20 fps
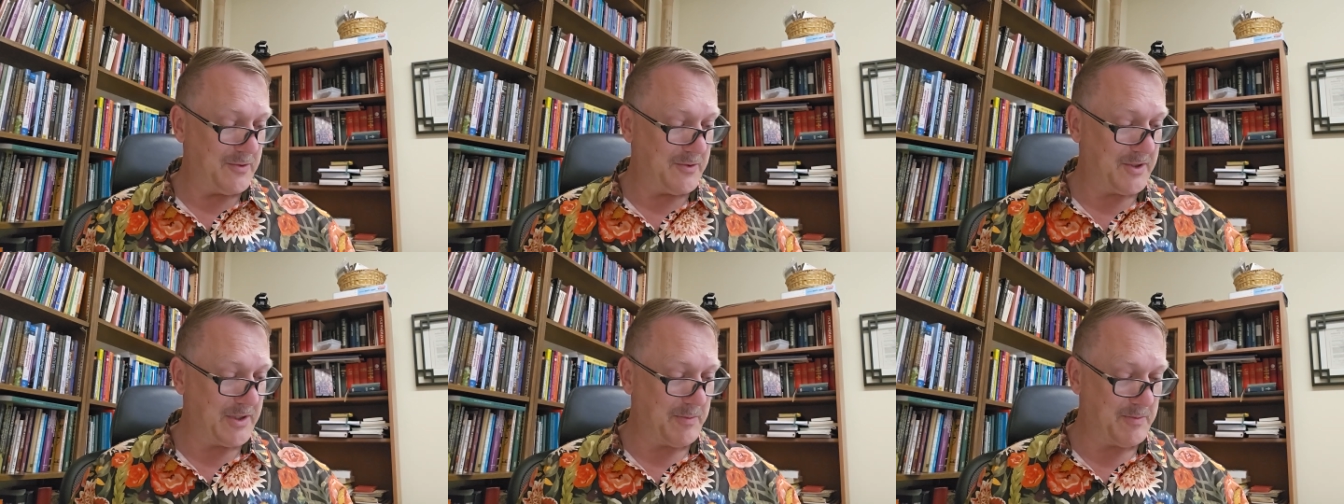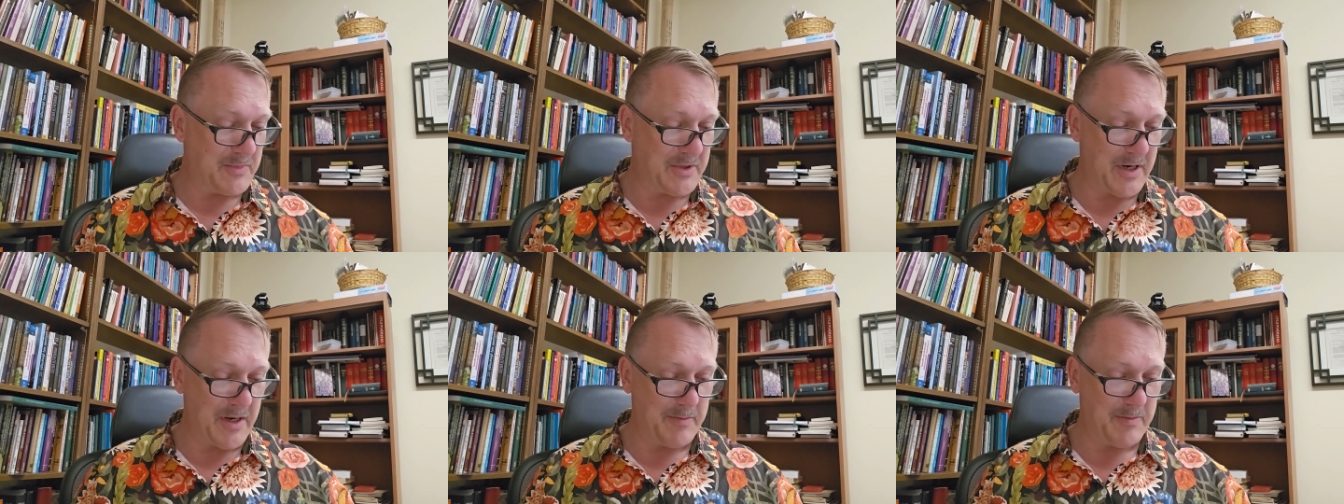
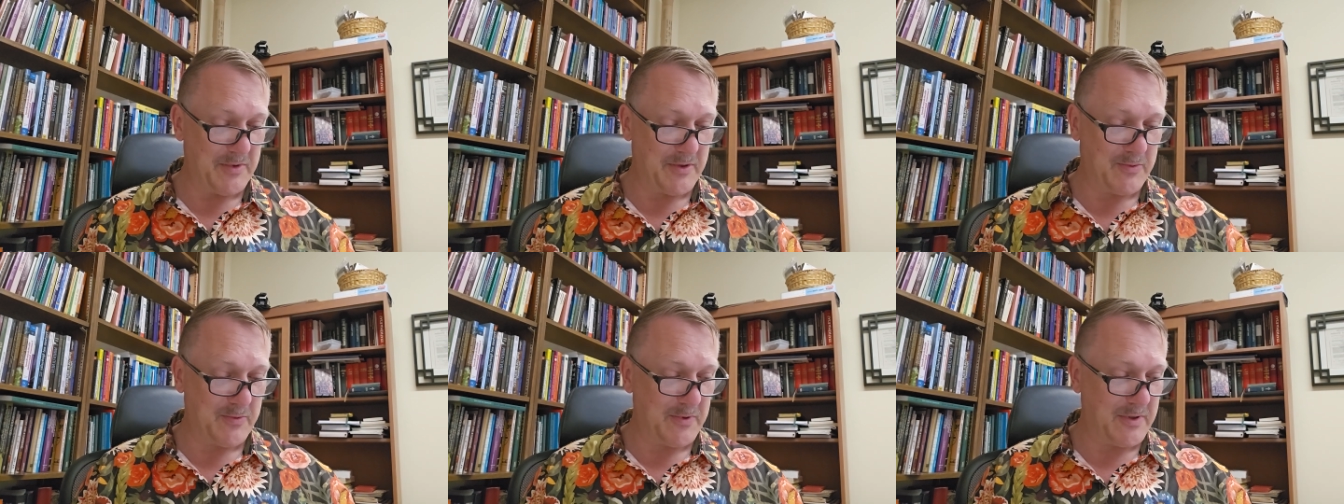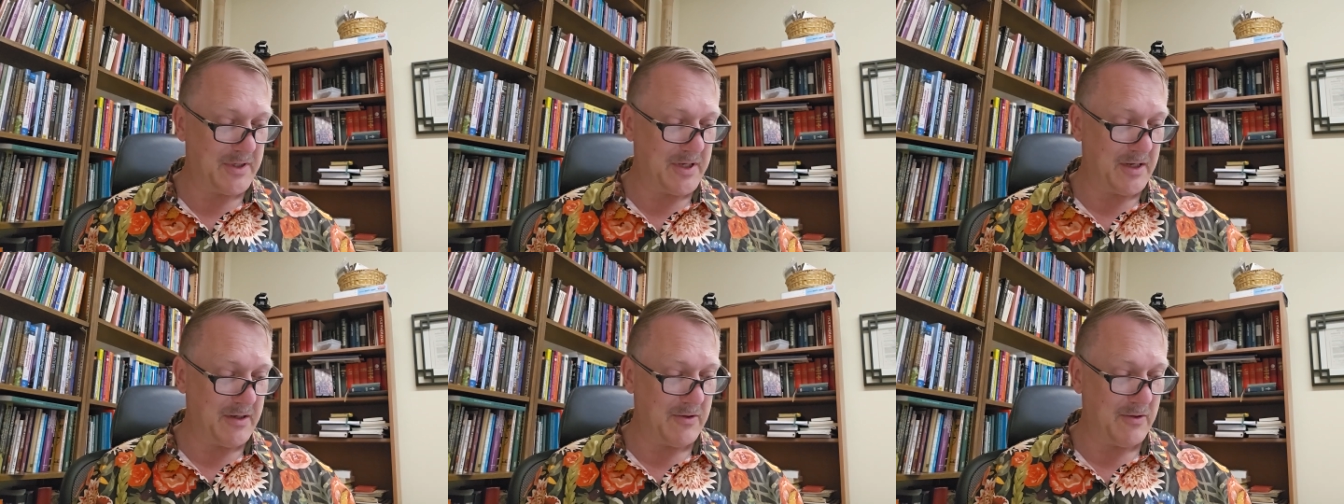sometimes we
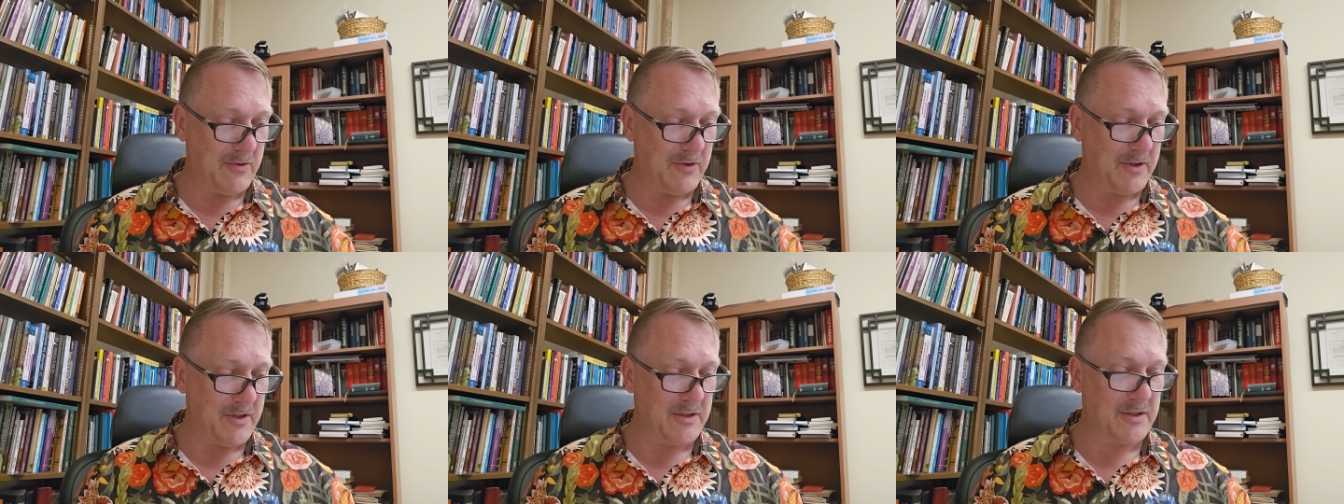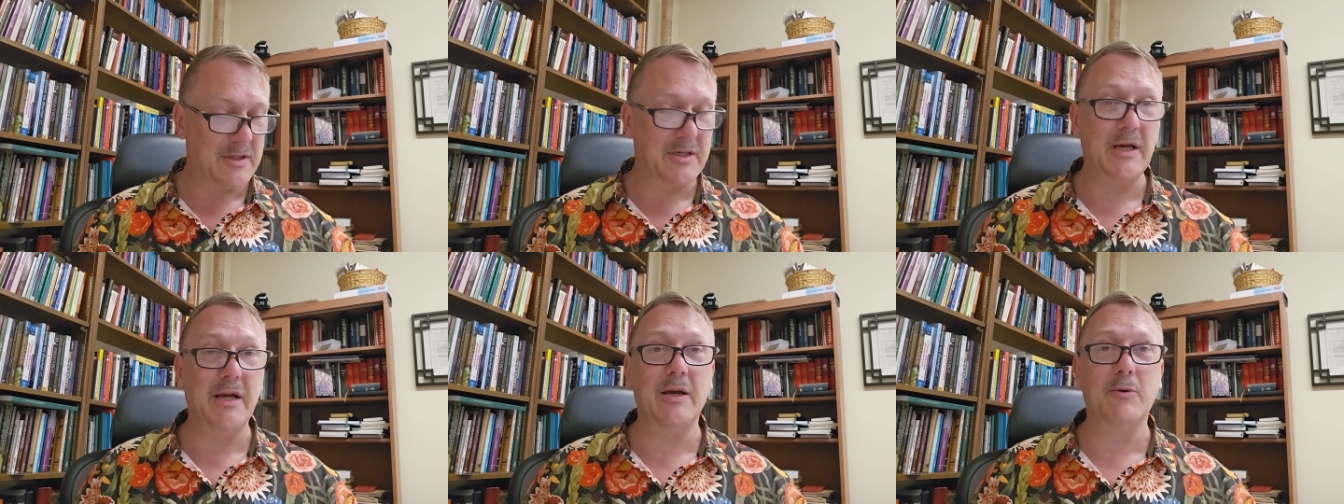take a look and
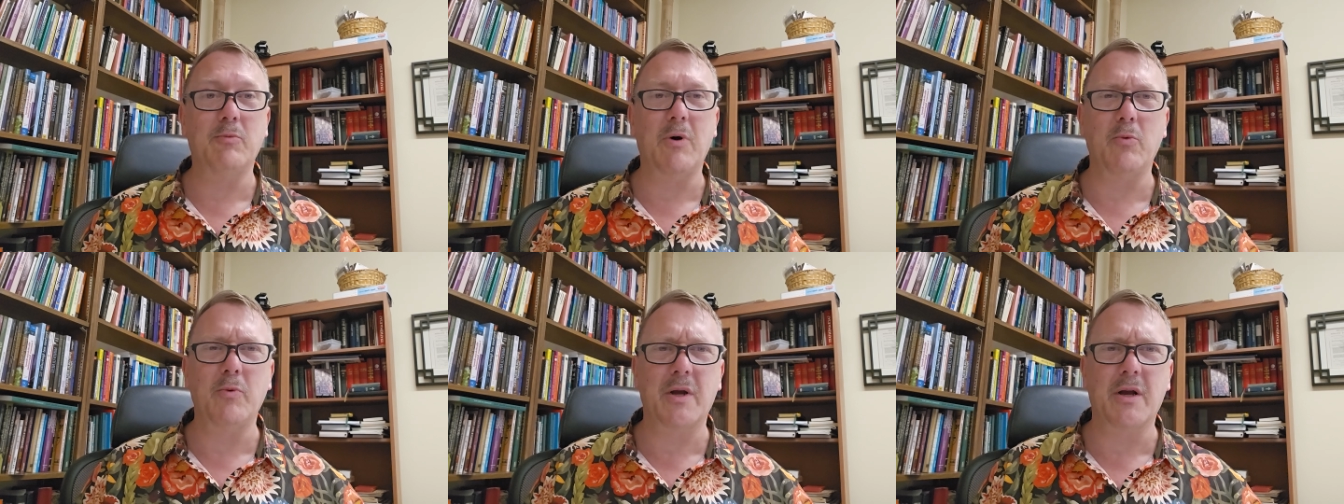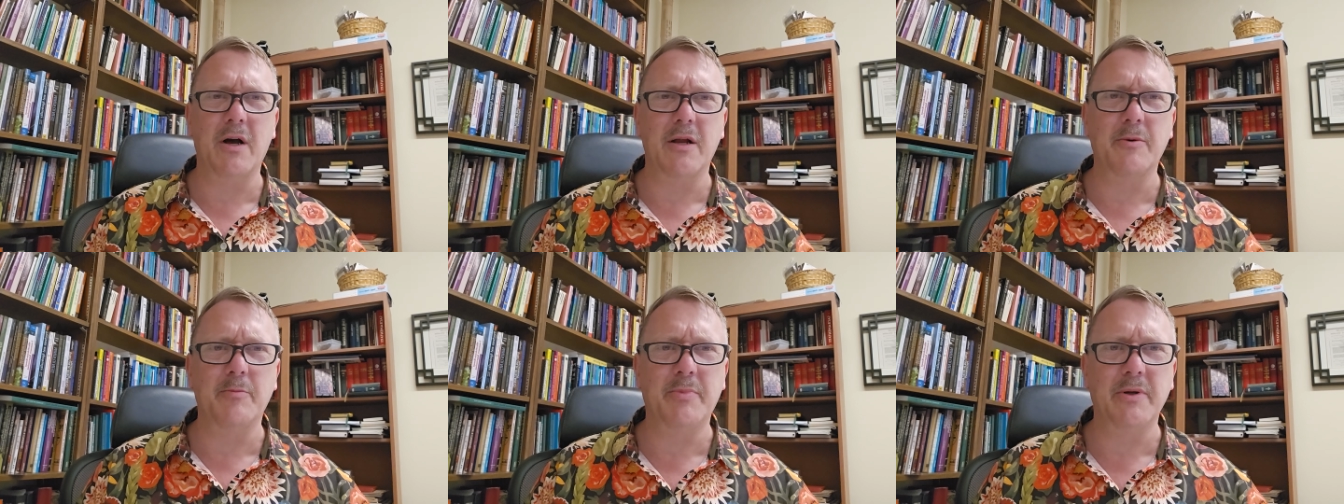say, well, we
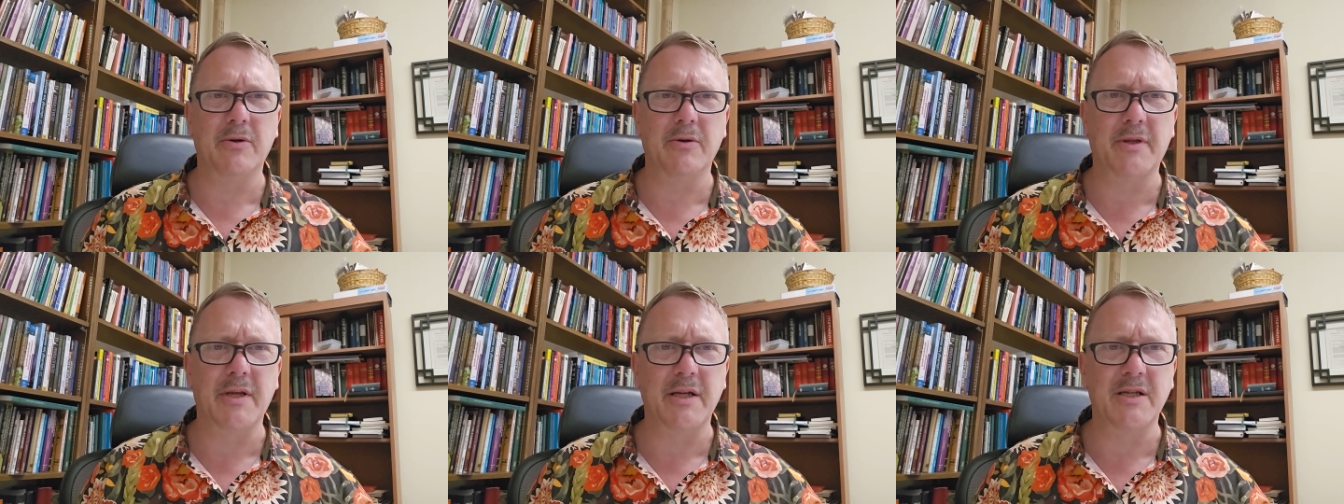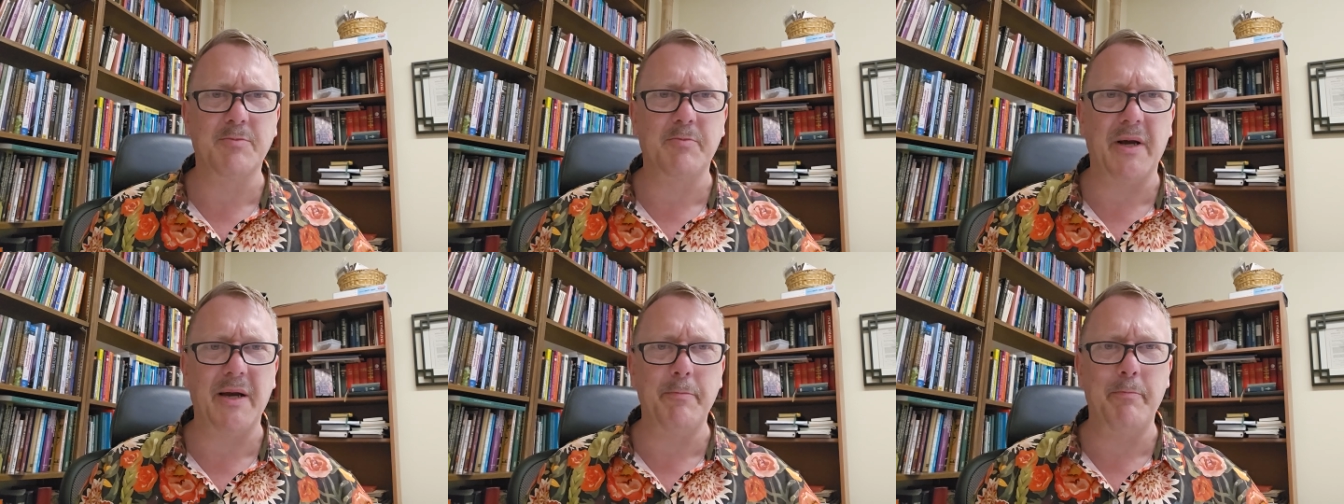got to build
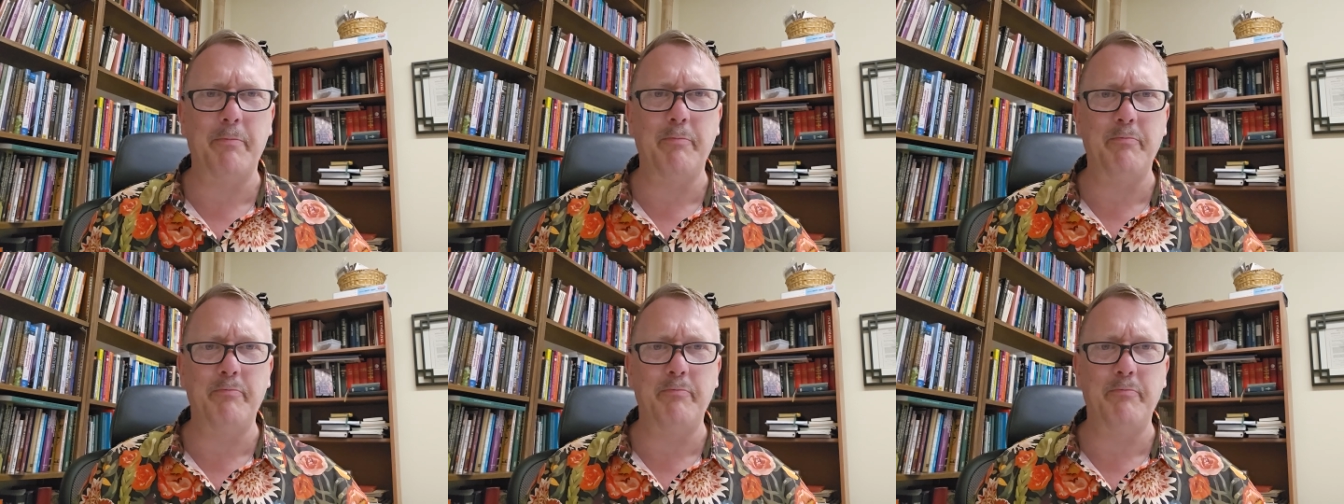things by